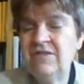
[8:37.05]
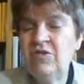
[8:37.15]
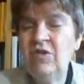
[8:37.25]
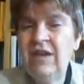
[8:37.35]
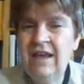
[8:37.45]

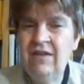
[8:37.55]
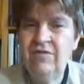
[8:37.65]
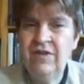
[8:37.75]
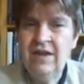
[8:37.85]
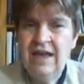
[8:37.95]
to give
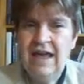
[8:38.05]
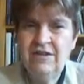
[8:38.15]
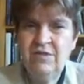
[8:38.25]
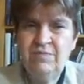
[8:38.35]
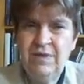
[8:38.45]
and
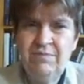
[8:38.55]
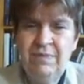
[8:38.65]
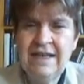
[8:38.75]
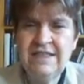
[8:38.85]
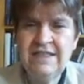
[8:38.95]
to be
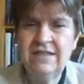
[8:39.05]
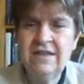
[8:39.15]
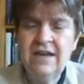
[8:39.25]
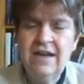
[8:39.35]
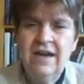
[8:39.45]
blessed.
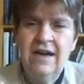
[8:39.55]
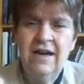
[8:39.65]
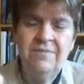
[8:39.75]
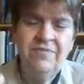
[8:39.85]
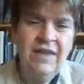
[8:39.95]

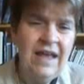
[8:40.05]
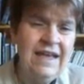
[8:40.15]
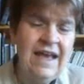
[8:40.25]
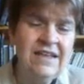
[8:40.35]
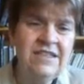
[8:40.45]
And he
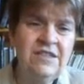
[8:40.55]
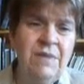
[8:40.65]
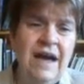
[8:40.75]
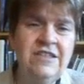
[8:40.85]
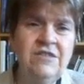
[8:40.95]
has his
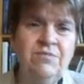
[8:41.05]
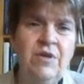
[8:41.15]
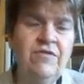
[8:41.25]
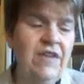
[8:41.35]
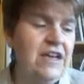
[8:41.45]
Mars, his
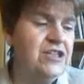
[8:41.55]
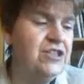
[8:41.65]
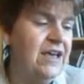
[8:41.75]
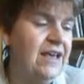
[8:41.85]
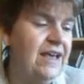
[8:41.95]
motivation,
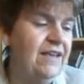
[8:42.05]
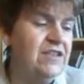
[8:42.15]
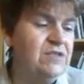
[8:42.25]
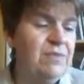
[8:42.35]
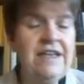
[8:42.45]
in
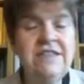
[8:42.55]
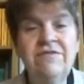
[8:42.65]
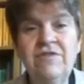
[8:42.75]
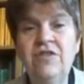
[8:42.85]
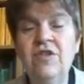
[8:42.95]
this place of
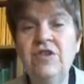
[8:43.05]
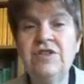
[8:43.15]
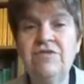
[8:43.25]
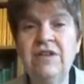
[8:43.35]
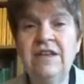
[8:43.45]
the
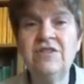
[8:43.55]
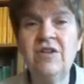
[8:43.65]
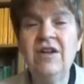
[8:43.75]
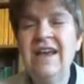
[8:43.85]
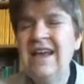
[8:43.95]
Nursery. So
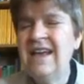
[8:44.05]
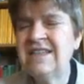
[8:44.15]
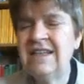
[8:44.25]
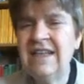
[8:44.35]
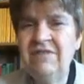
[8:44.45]
it's a
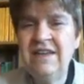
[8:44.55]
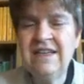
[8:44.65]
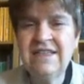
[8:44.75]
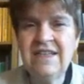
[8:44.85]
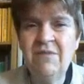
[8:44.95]
lovely
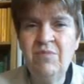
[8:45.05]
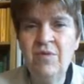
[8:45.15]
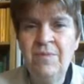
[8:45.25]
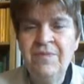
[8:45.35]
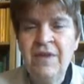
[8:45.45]

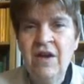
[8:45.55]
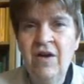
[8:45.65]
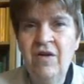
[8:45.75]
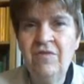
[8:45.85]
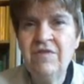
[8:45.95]
example
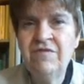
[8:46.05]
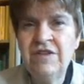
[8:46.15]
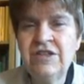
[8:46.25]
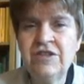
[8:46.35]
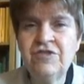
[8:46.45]
of
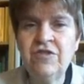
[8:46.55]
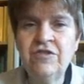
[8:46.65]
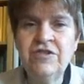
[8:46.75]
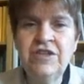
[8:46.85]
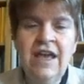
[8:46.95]
visual
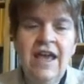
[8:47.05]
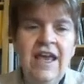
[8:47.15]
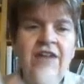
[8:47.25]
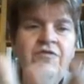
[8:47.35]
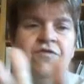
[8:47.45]
astrology
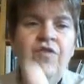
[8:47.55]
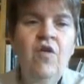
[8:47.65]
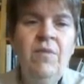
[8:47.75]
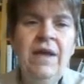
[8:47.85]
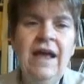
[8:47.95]

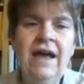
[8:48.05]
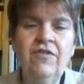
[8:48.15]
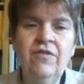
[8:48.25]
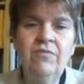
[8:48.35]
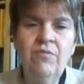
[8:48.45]
informing us
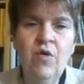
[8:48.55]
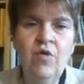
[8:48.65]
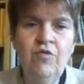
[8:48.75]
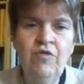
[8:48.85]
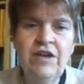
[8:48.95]
more
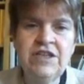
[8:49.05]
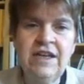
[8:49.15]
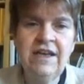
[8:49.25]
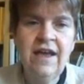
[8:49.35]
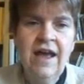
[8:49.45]
richly
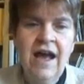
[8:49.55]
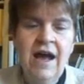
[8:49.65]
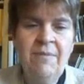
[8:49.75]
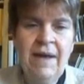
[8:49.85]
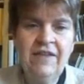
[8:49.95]

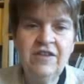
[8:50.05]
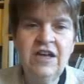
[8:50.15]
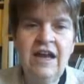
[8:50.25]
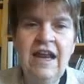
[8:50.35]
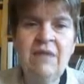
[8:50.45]
about the
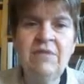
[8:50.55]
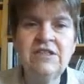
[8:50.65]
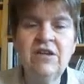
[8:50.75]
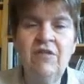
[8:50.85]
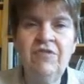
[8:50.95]
dynamics
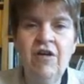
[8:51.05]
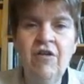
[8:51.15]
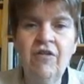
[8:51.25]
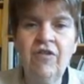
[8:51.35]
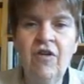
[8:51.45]
of the
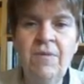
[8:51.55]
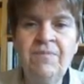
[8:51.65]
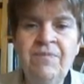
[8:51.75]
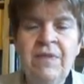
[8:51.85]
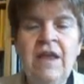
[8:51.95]
horoscope.
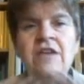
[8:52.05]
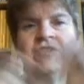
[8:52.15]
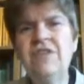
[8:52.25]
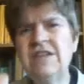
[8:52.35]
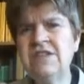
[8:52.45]
So this is